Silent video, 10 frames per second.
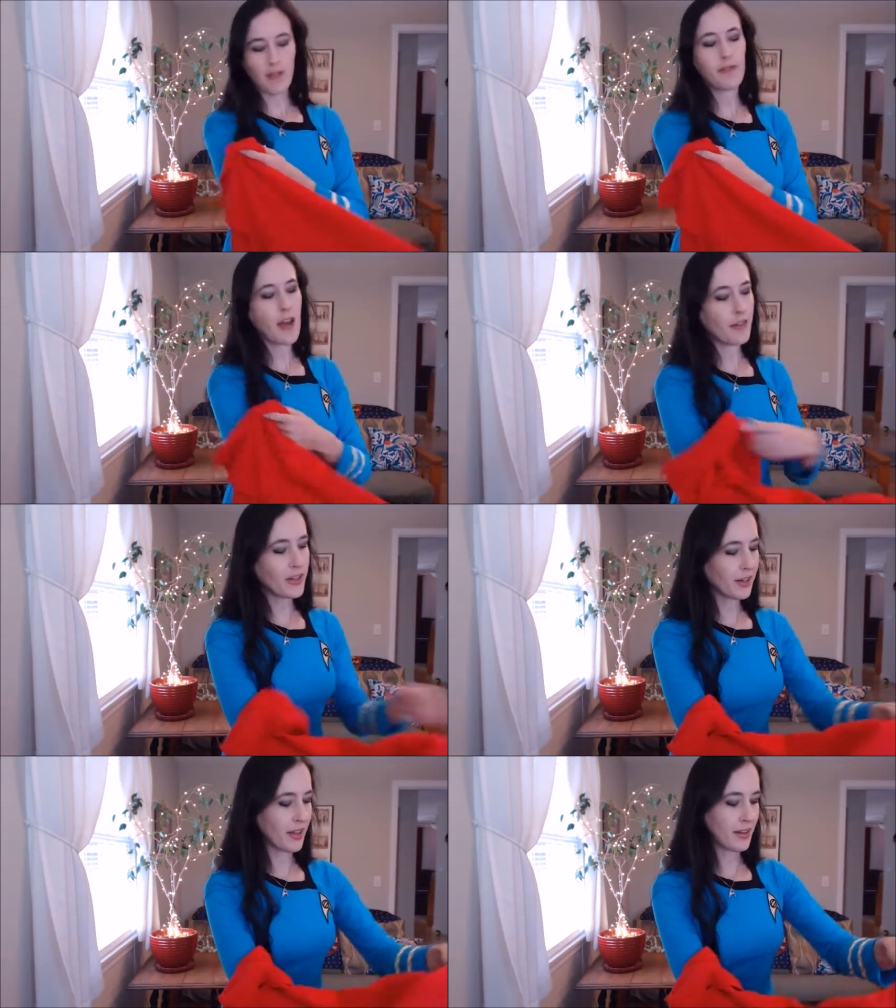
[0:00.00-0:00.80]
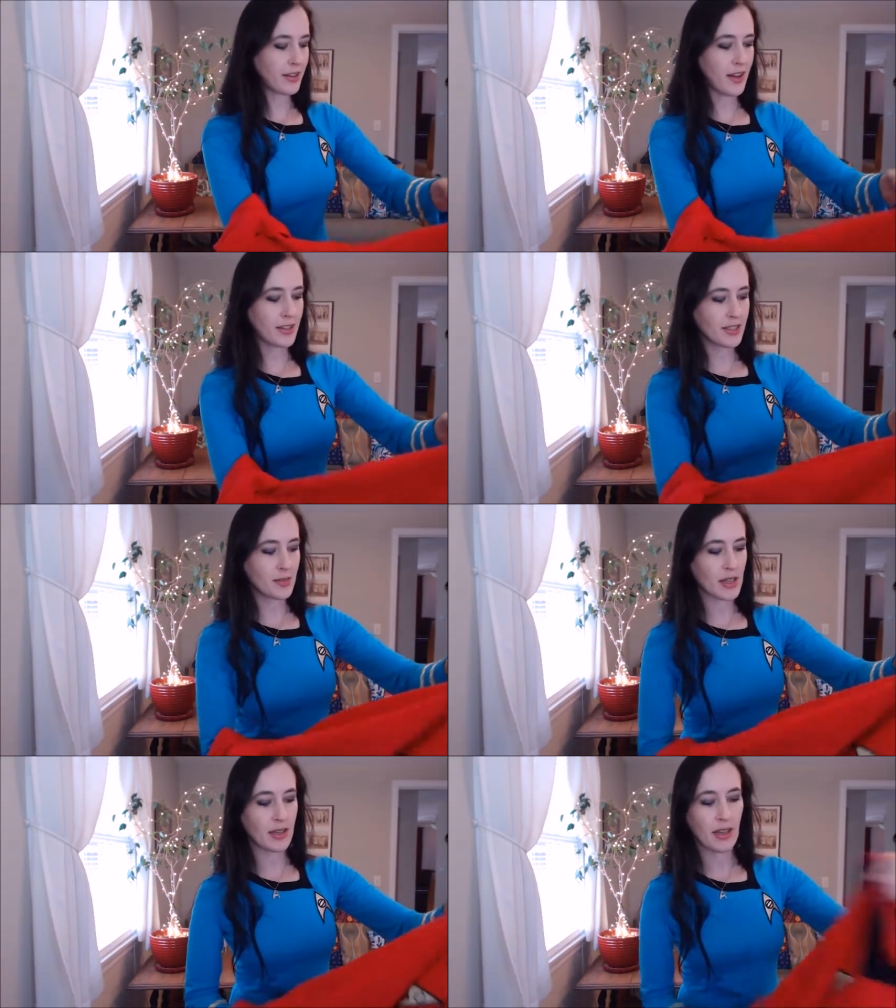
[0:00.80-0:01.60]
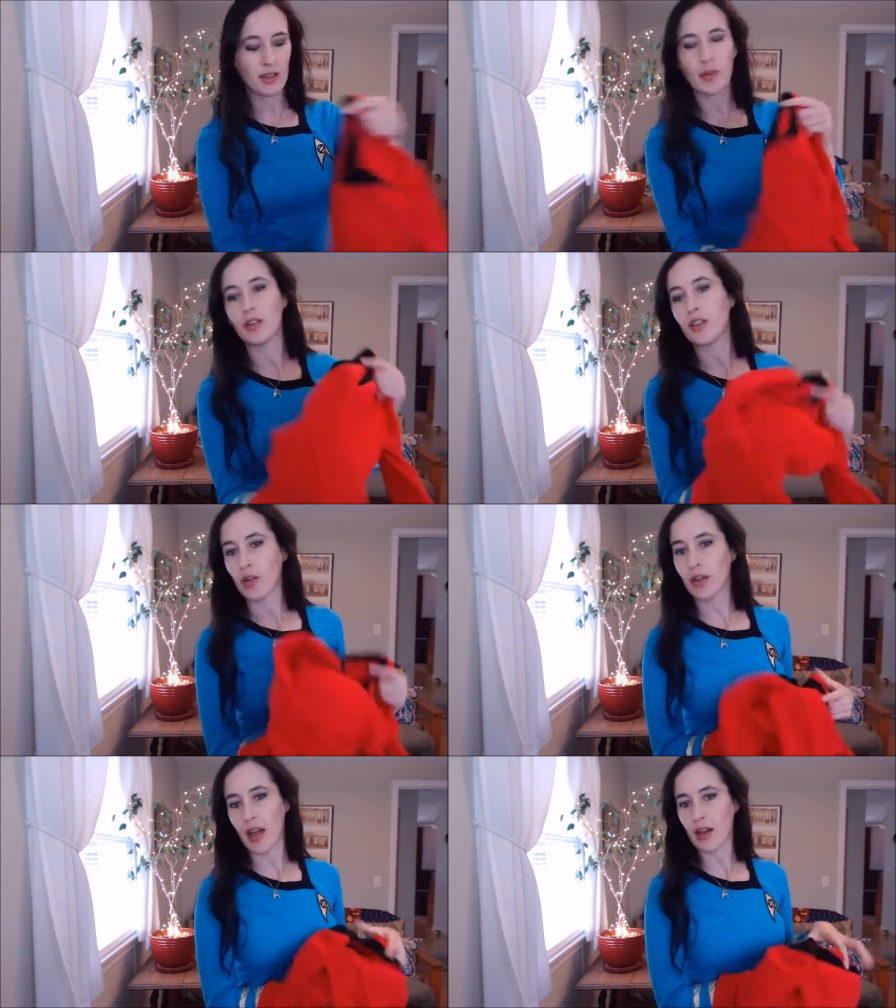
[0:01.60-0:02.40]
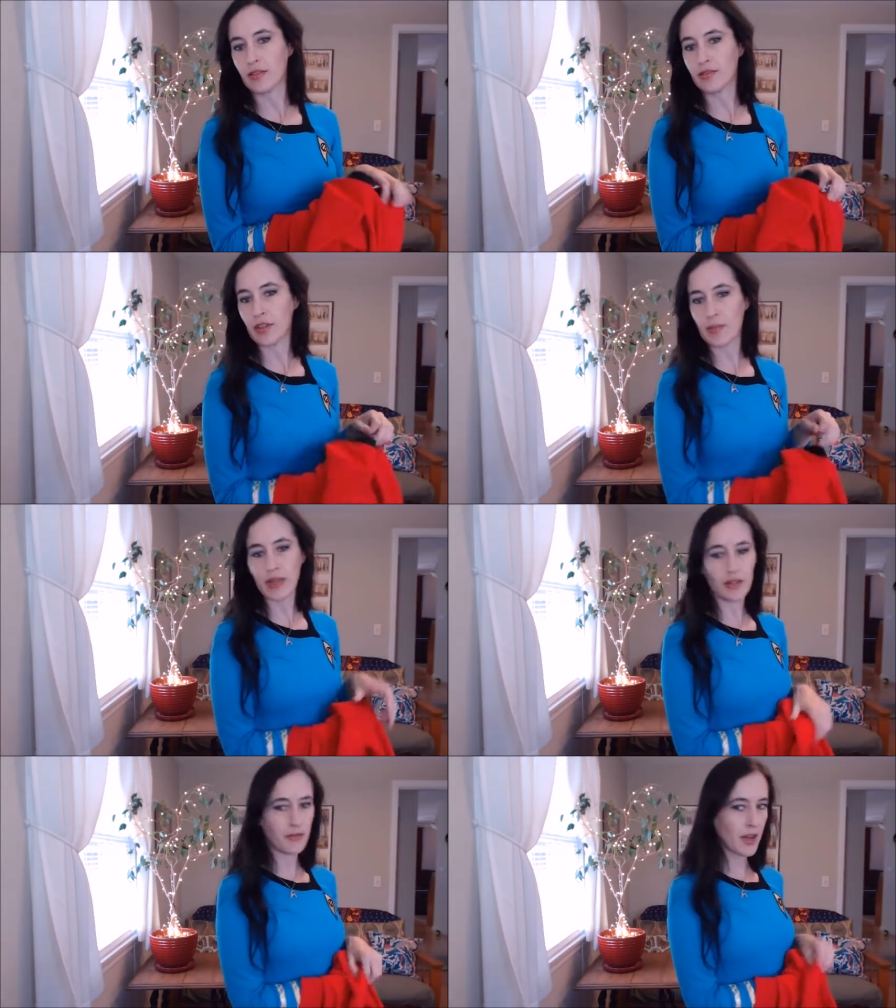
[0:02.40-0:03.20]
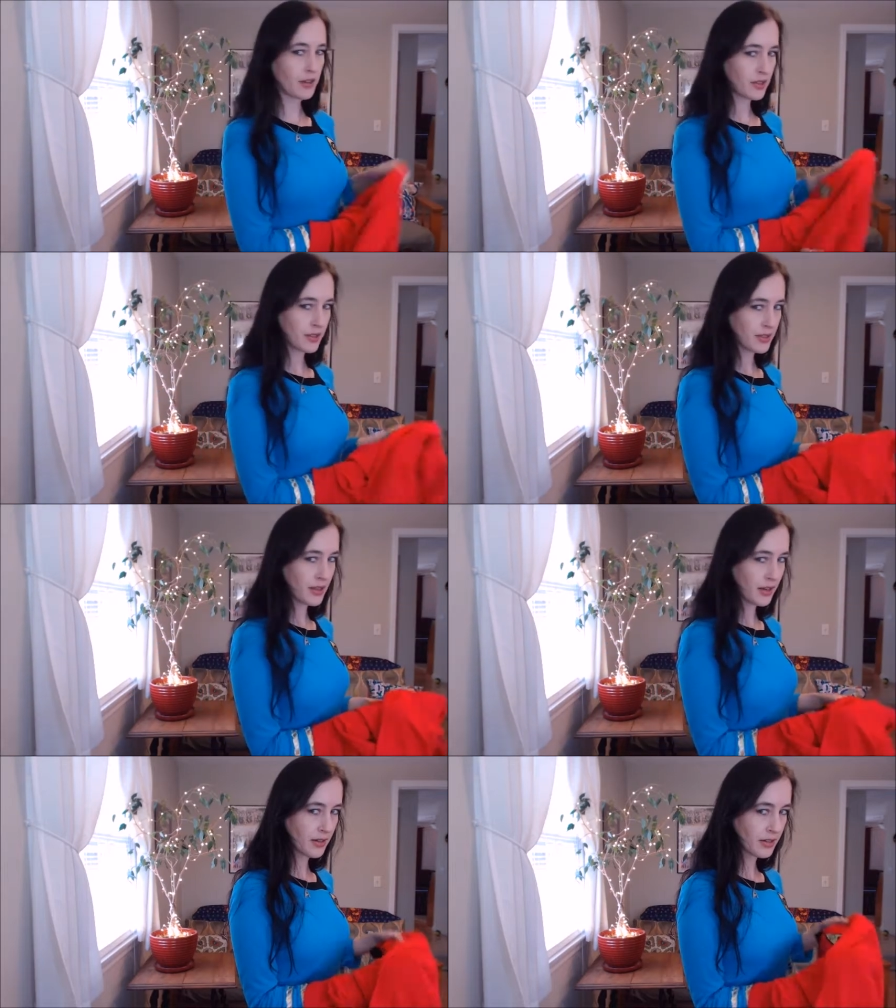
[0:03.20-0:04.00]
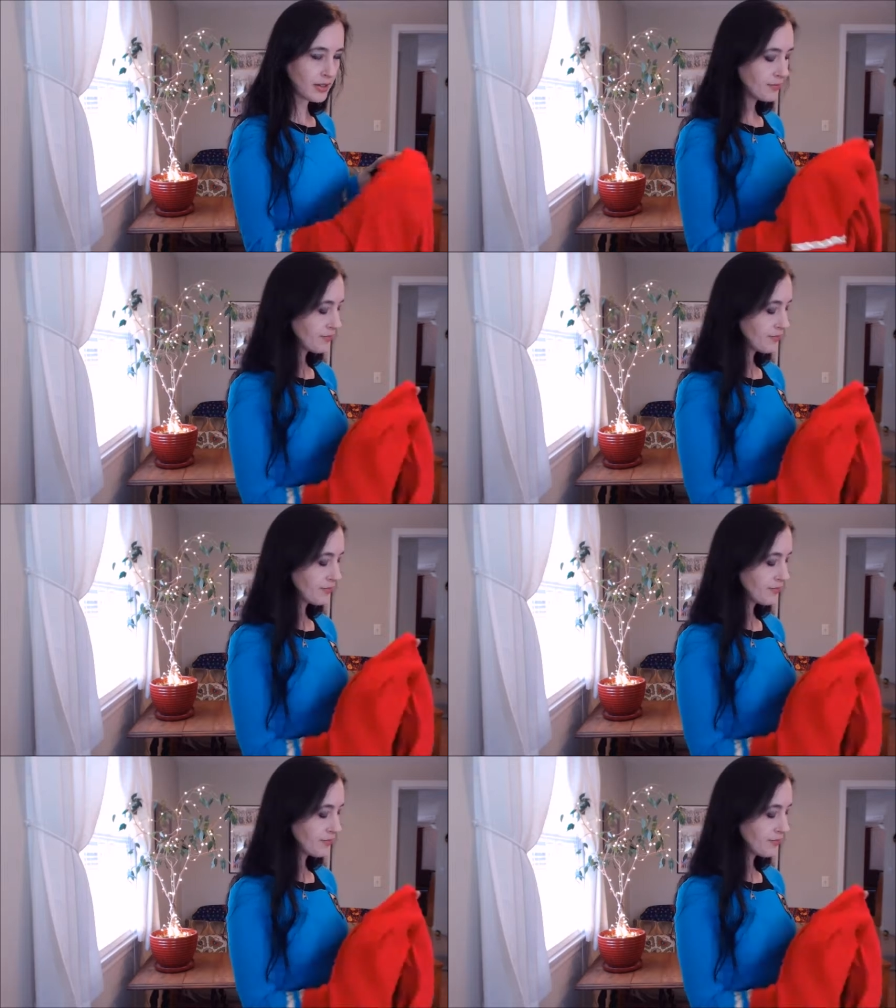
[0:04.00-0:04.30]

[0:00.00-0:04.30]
found that a lot of costumes I get in the mail don't have a manufacturer's tag on it.